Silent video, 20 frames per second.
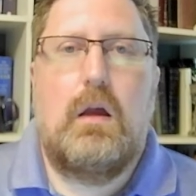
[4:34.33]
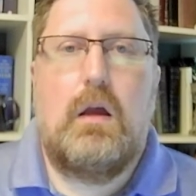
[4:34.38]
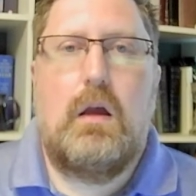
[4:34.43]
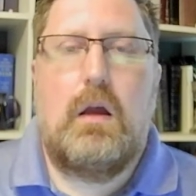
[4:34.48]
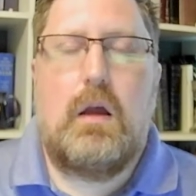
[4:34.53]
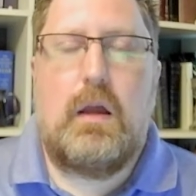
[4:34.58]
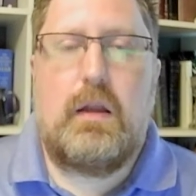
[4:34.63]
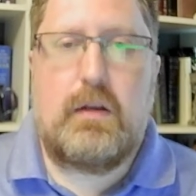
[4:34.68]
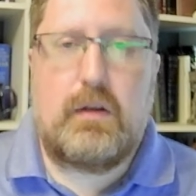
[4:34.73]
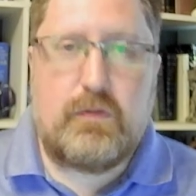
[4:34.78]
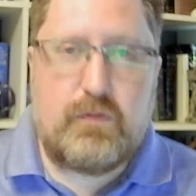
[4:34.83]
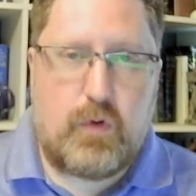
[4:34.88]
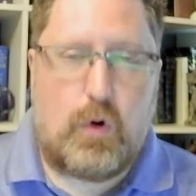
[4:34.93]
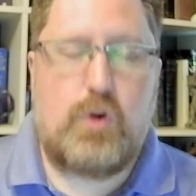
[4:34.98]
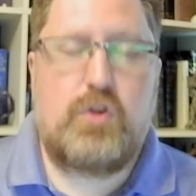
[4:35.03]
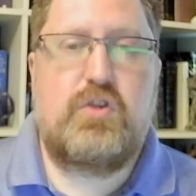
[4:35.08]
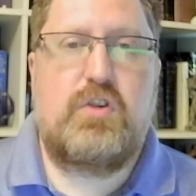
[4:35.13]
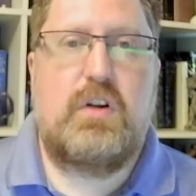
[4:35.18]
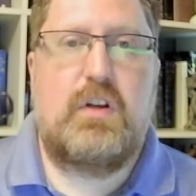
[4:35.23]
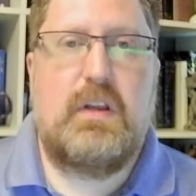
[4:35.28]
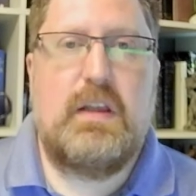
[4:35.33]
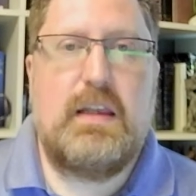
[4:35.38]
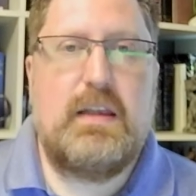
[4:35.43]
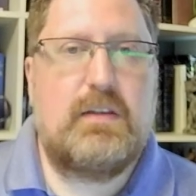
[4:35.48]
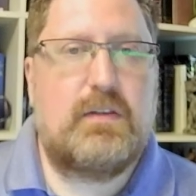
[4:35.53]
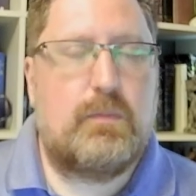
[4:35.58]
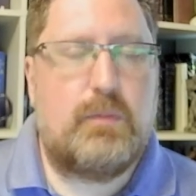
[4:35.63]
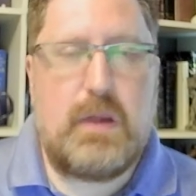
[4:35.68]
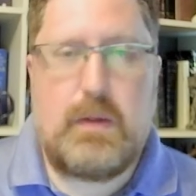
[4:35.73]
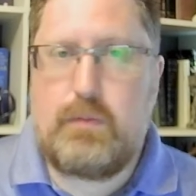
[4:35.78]
And unfortunately,
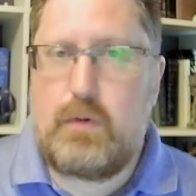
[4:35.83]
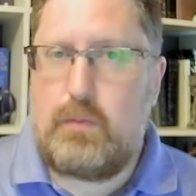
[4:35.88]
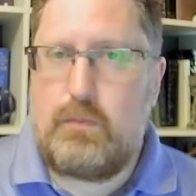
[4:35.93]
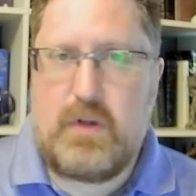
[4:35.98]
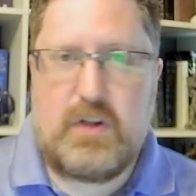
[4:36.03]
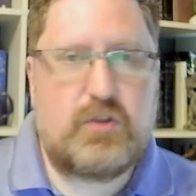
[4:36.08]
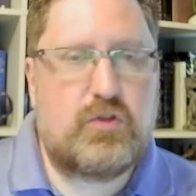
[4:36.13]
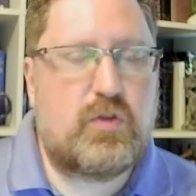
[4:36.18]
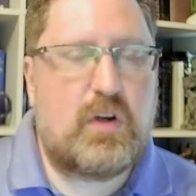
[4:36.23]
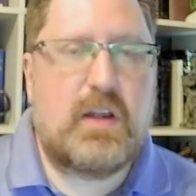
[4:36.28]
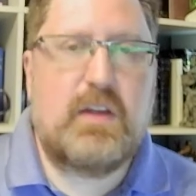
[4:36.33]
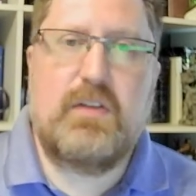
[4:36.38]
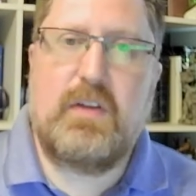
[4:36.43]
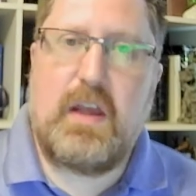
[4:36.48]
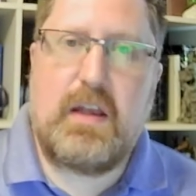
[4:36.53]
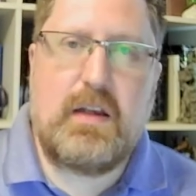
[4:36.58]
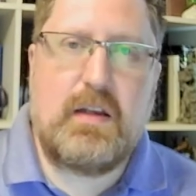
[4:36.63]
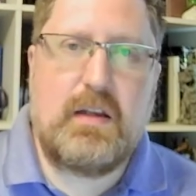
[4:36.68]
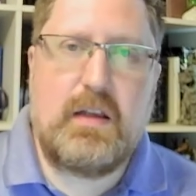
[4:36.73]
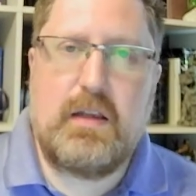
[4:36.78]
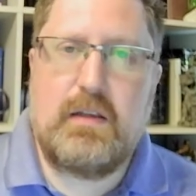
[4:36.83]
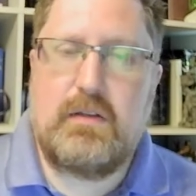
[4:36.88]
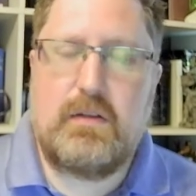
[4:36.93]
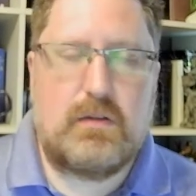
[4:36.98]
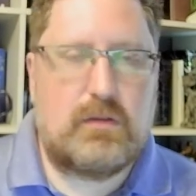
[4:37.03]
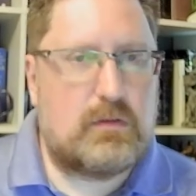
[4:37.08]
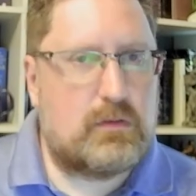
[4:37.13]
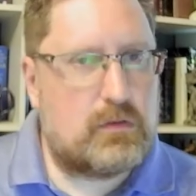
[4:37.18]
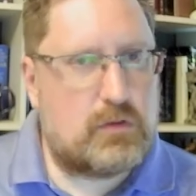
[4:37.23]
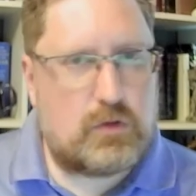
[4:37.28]
some people mistranslated it
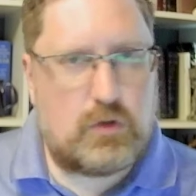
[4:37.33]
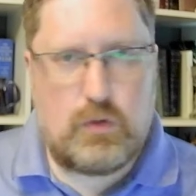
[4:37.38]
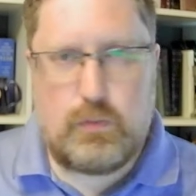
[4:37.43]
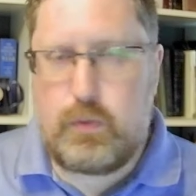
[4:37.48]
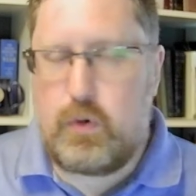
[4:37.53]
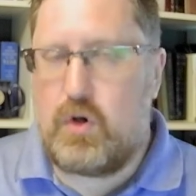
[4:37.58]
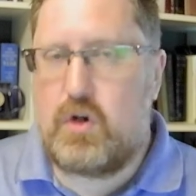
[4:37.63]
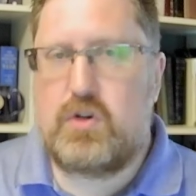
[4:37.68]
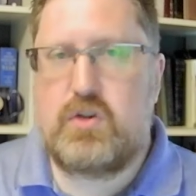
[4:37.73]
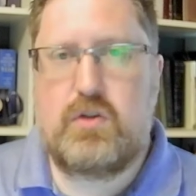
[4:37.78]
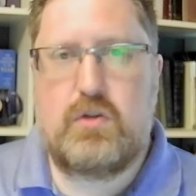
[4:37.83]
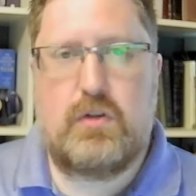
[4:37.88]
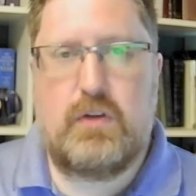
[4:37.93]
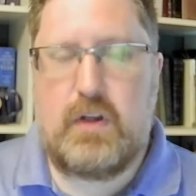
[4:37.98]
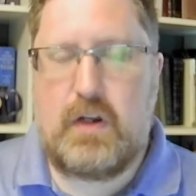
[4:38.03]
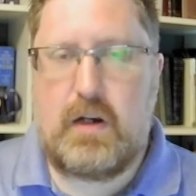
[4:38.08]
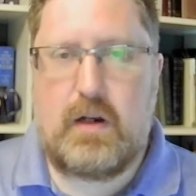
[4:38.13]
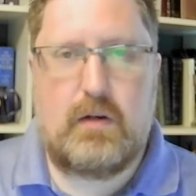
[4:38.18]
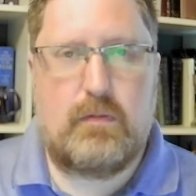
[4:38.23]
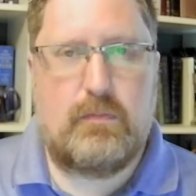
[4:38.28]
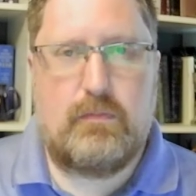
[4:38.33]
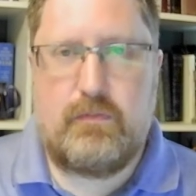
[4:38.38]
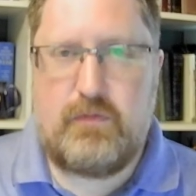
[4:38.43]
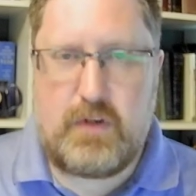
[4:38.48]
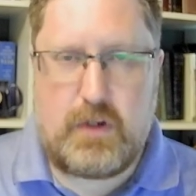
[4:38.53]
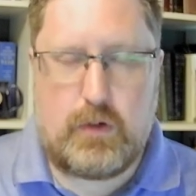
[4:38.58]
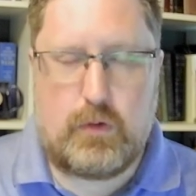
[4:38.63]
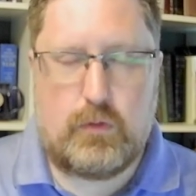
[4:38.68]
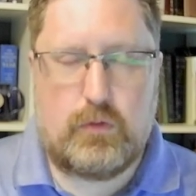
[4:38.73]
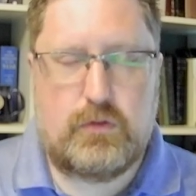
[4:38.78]
to push their
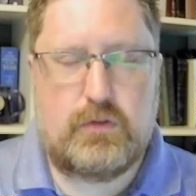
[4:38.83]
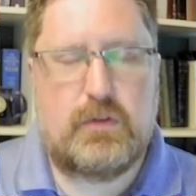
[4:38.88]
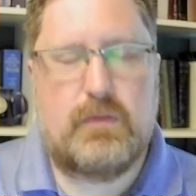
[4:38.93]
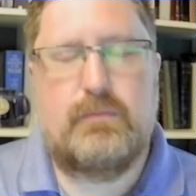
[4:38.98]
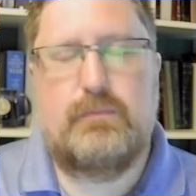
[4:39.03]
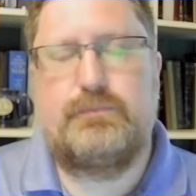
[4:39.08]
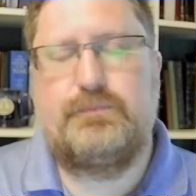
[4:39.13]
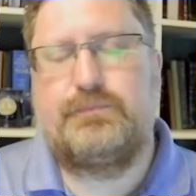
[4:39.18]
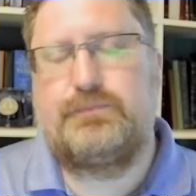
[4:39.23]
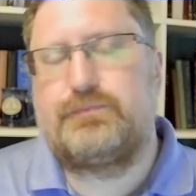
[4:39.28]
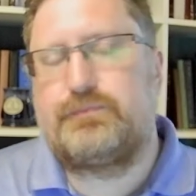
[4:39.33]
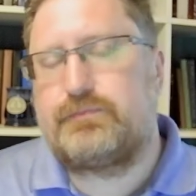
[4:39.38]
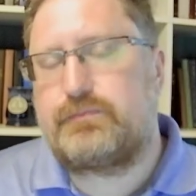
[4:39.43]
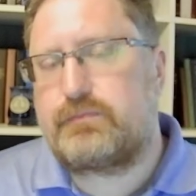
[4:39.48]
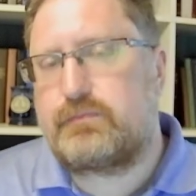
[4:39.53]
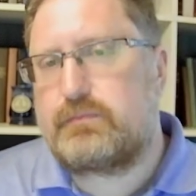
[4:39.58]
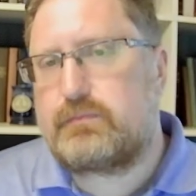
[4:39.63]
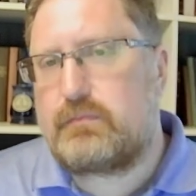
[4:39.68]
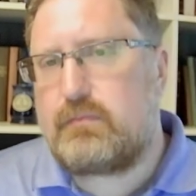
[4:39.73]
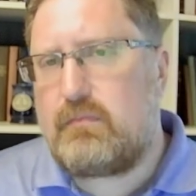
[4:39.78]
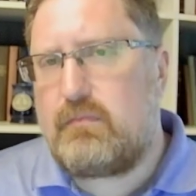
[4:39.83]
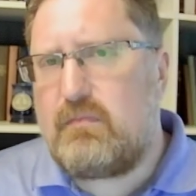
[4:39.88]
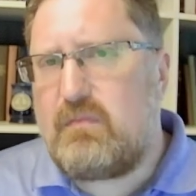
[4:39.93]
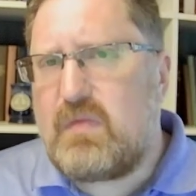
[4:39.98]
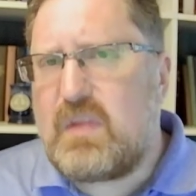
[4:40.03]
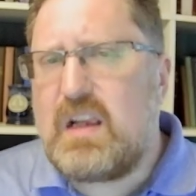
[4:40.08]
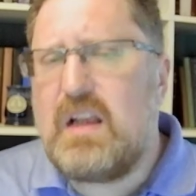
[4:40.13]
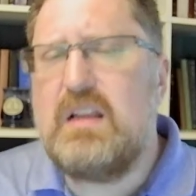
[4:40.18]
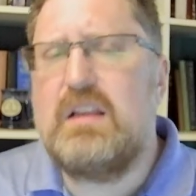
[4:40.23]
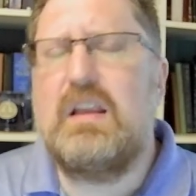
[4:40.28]
views.
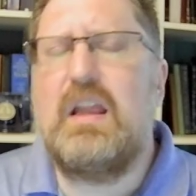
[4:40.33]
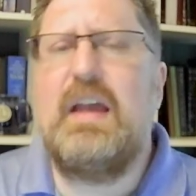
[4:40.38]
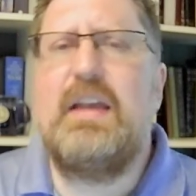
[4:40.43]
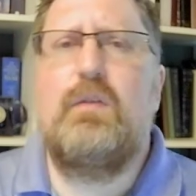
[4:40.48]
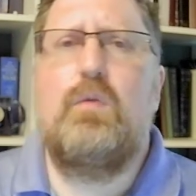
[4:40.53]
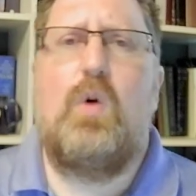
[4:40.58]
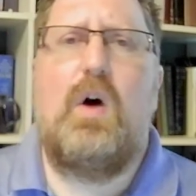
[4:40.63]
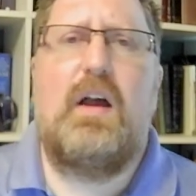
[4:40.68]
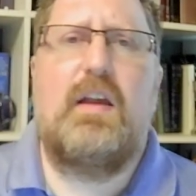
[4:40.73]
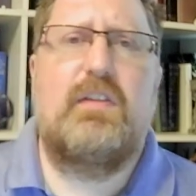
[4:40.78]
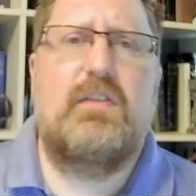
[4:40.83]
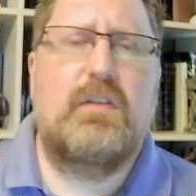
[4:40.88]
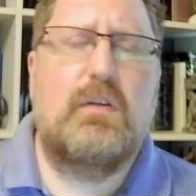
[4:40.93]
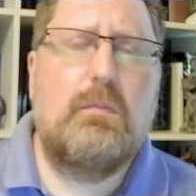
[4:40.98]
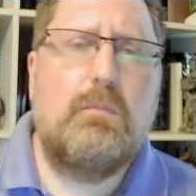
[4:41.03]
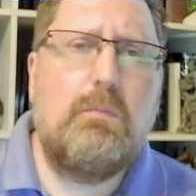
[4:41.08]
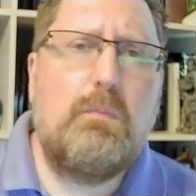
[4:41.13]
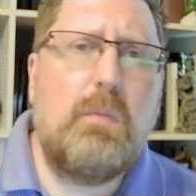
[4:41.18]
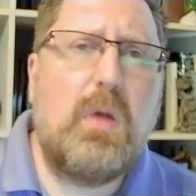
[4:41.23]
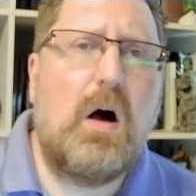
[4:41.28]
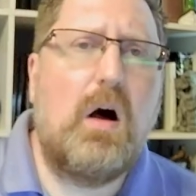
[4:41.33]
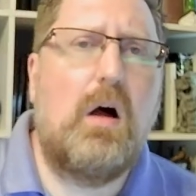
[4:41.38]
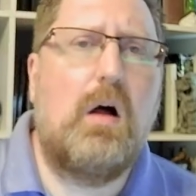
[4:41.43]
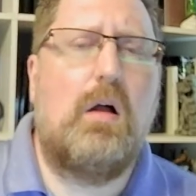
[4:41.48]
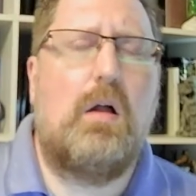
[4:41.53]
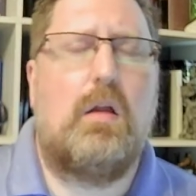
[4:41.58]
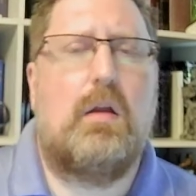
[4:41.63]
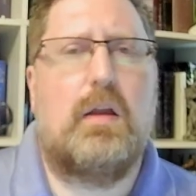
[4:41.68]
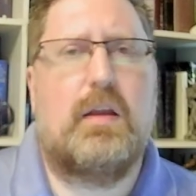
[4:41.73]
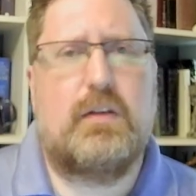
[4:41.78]
Likewise,
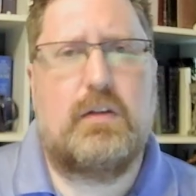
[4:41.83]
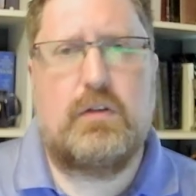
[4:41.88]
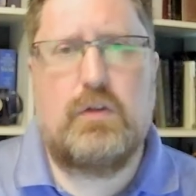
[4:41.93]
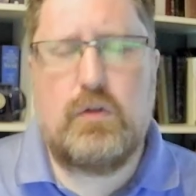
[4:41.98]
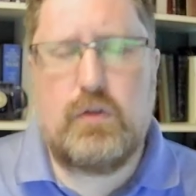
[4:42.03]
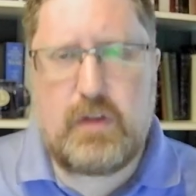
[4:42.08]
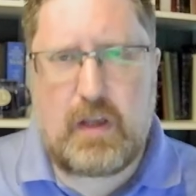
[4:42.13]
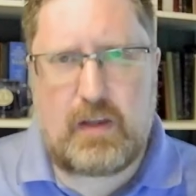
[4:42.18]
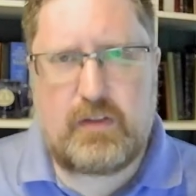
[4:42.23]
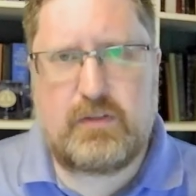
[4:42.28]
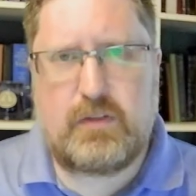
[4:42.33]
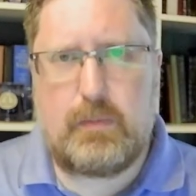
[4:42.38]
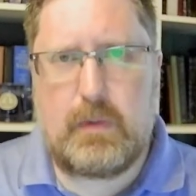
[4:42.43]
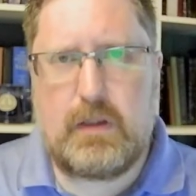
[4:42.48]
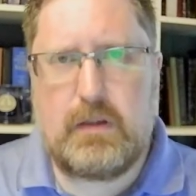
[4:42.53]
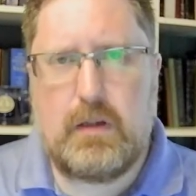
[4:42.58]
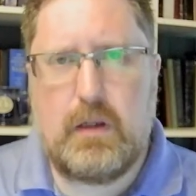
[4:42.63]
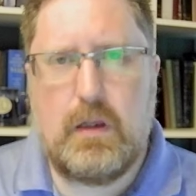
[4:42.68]
Paul in the New Testament.